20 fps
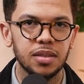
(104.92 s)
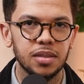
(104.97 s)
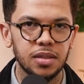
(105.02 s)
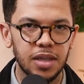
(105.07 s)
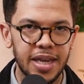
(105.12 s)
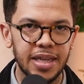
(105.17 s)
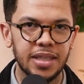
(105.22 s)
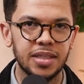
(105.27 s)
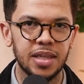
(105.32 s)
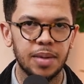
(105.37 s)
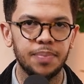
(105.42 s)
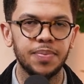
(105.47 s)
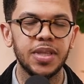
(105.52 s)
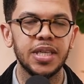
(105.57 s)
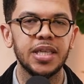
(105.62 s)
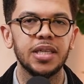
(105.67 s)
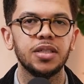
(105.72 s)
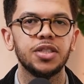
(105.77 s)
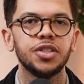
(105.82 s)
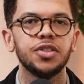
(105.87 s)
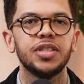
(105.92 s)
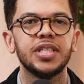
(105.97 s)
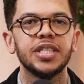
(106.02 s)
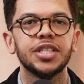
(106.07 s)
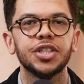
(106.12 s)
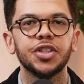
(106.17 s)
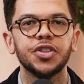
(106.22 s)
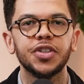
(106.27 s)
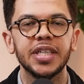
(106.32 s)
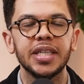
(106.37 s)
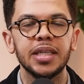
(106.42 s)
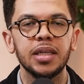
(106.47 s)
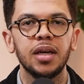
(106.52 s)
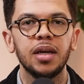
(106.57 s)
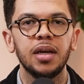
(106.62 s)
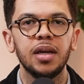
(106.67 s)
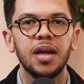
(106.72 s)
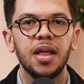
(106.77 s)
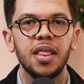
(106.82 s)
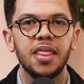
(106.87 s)
heads up the judiciary
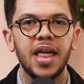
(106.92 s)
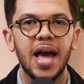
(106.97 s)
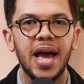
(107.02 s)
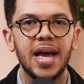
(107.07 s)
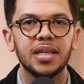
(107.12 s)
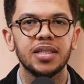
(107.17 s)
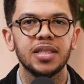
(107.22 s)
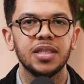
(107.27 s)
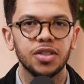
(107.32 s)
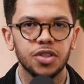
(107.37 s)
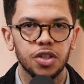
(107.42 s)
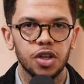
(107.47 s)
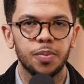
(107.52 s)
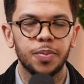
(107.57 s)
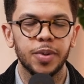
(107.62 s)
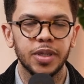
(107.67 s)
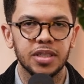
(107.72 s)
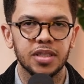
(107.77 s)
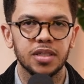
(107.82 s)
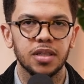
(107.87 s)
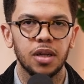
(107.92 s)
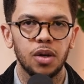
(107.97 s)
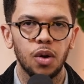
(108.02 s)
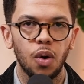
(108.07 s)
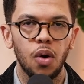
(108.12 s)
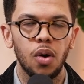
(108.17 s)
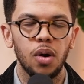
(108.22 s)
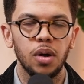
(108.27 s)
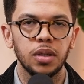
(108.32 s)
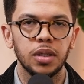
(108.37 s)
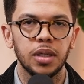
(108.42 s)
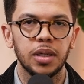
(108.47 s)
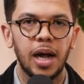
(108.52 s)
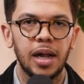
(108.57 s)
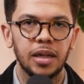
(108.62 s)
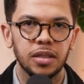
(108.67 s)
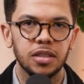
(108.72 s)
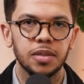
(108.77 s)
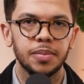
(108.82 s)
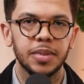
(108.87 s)
that interprets the law
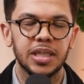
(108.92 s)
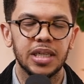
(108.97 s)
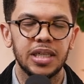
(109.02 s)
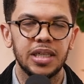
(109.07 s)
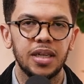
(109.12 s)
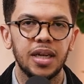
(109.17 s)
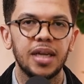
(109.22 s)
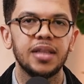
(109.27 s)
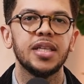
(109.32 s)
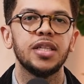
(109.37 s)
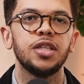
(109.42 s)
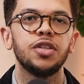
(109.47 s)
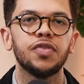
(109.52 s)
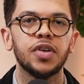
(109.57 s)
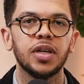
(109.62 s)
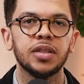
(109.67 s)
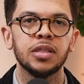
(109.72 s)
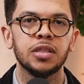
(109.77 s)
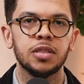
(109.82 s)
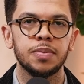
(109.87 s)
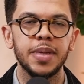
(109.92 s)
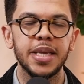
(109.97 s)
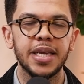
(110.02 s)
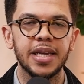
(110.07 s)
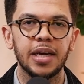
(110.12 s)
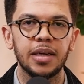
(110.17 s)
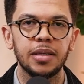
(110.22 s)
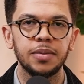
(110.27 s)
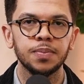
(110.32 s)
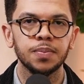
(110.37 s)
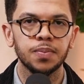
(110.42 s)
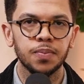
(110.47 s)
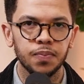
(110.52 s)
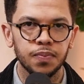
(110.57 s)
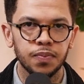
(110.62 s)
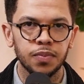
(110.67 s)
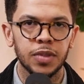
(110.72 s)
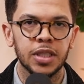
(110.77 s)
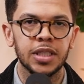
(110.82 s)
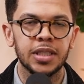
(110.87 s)
ultimately. And then you've got the Speaker,
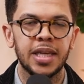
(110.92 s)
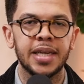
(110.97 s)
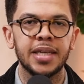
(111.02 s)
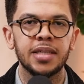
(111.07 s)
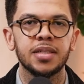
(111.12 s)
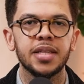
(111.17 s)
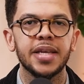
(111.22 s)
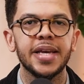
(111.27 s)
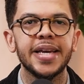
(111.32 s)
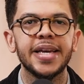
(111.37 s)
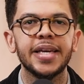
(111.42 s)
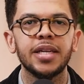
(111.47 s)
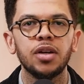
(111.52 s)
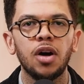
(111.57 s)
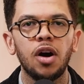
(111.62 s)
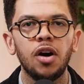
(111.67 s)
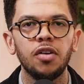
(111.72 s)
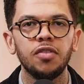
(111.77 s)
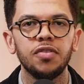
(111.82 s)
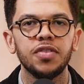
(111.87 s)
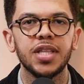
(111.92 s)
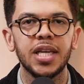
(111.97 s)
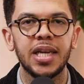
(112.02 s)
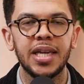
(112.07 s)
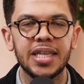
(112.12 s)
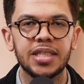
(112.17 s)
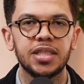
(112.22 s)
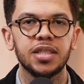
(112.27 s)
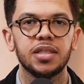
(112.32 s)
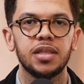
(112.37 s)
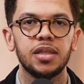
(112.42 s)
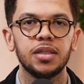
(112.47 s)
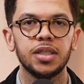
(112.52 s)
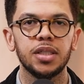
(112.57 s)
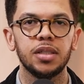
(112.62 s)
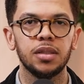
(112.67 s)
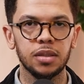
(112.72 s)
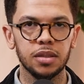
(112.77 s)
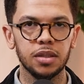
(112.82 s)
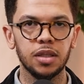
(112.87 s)
that is the head of the
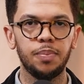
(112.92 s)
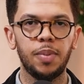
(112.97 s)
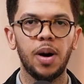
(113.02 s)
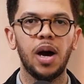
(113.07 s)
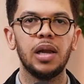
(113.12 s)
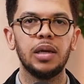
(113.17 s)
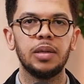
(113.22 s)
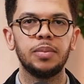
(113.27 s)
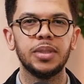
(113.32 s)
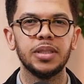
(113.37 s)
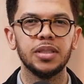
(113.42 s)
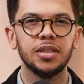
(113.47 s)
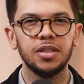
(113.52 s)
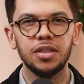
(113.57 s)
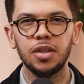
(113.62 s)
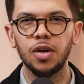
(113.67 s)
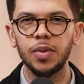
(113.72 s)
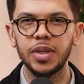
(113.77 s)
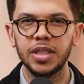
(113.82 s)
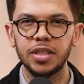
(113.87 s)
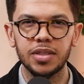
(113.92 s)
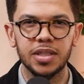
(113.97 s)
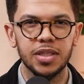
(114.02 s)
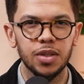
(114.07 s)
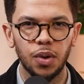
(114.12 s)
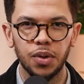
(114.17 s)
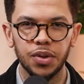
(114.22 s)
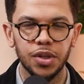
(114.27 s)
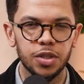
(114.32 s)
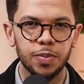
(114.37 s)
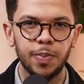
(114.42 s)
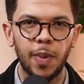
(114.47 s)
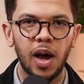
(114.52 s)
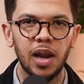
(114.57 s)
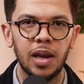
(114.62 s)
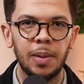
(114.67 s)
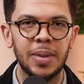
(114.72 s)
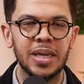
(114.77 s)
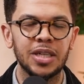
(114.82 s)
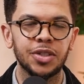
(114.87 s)
legislature, the Parliament. You know, when you see all those
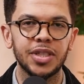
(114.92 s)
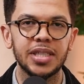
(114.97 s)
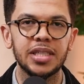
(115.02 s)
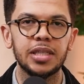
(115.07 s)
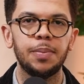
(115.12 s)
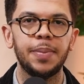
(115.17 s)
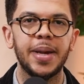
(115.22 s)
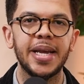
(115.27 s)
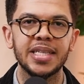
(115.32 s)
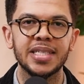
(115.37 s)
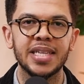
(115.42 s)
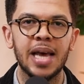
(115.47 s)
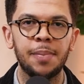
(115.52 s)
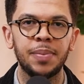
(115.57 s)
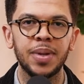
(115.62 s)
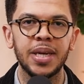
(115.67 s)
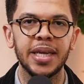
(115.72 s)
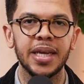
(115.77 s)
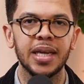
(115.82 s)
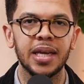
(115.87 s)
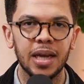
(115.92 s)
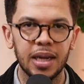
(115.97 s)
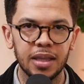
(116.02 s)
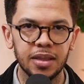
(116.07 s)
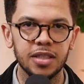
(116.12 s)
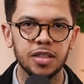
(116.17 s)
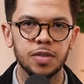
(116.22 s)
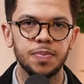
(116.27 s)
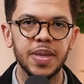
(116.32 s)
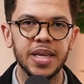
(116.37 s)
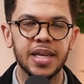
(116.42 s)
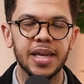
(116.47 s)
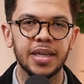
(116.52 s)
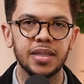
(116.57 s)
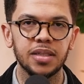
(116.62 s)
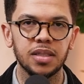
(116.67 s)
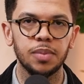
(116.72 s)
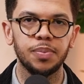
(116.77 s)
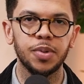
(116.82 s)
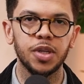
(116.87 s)
parliamentary debates happening, the Speaker
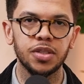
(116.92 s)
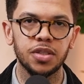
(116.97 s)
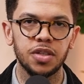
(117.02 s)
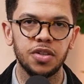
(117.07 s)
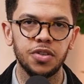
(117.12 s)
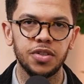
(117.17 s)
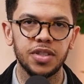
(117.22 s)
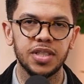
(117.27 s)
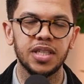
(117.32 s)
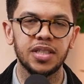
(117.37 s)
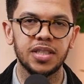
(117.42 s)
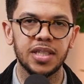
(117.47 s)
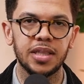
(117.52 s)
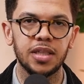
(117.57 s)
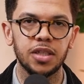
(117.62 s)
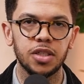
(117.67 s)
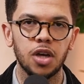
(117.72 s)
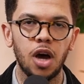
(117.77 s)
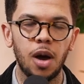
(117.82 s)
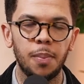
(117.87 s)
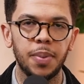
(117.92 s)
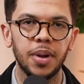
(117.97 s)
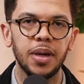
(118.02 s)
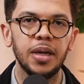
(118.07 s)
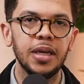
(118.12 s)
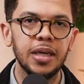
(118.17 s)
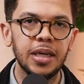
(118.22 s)
is the person who sits at the top